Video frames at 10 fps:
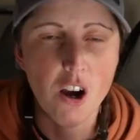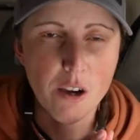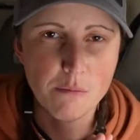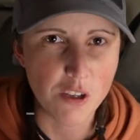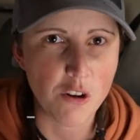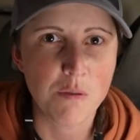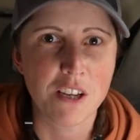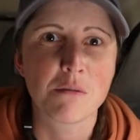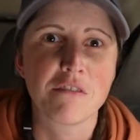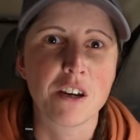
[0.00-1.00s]
I'm so
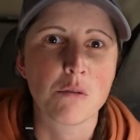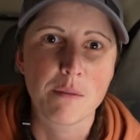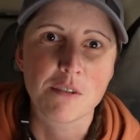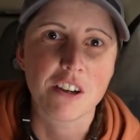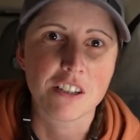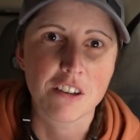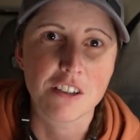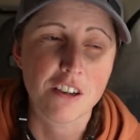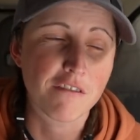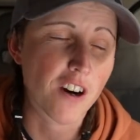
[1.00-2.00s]
pleased with how the website is looking
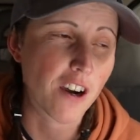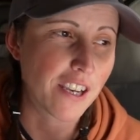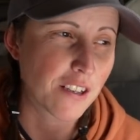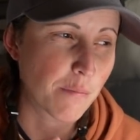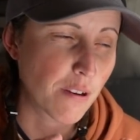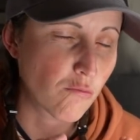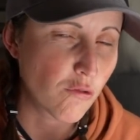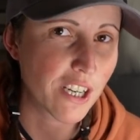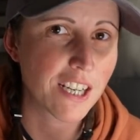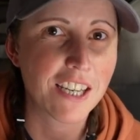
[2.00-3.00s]
so far. It has been
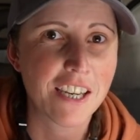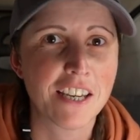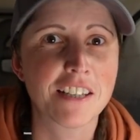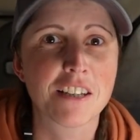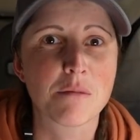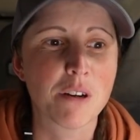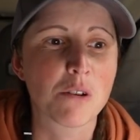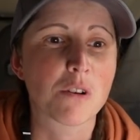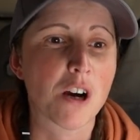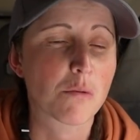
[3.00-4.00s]
really easy to
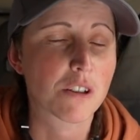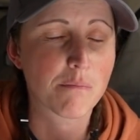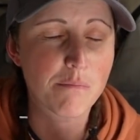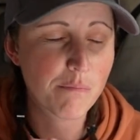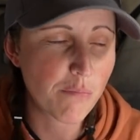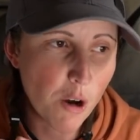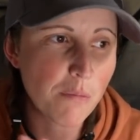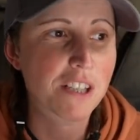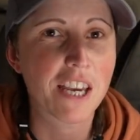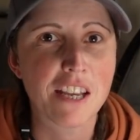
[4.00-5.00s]
build. I was
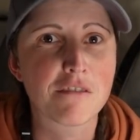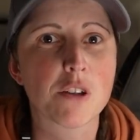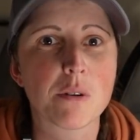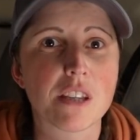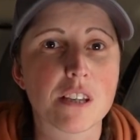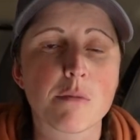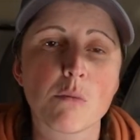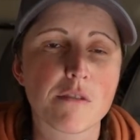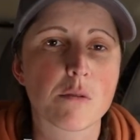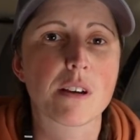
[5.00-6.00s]
proper scared of doing this, but
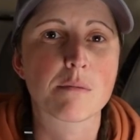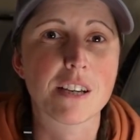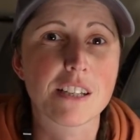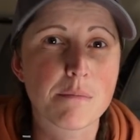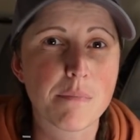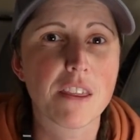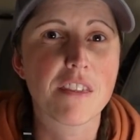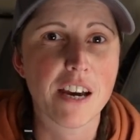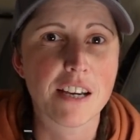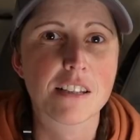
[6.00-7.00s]
with Squarespace it's been
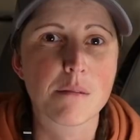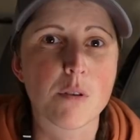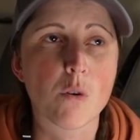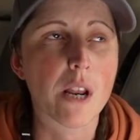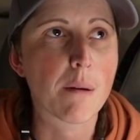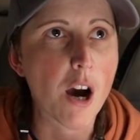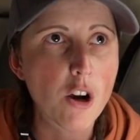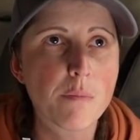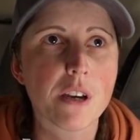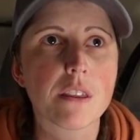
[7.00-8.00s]
that simple, and I'm
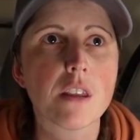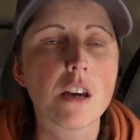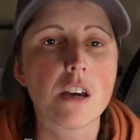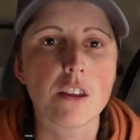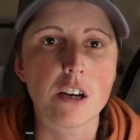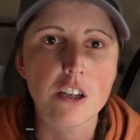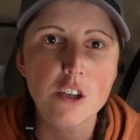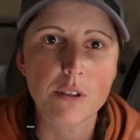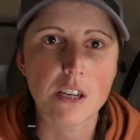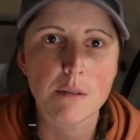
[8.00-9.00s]
hoping that I can
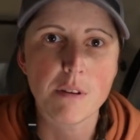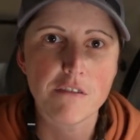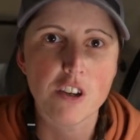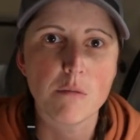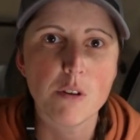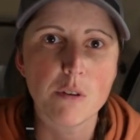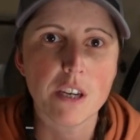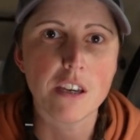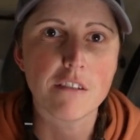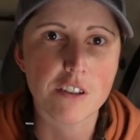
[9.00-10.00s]
use it as a bit of a
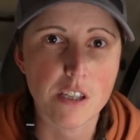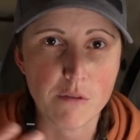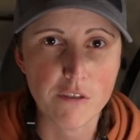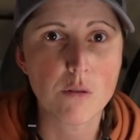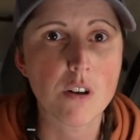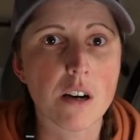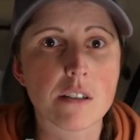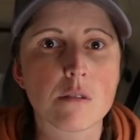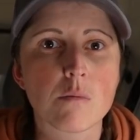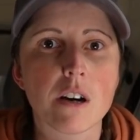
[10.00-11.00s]
community for some of you
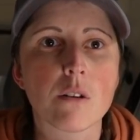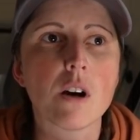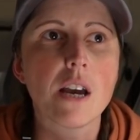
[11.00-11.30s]
guys as well.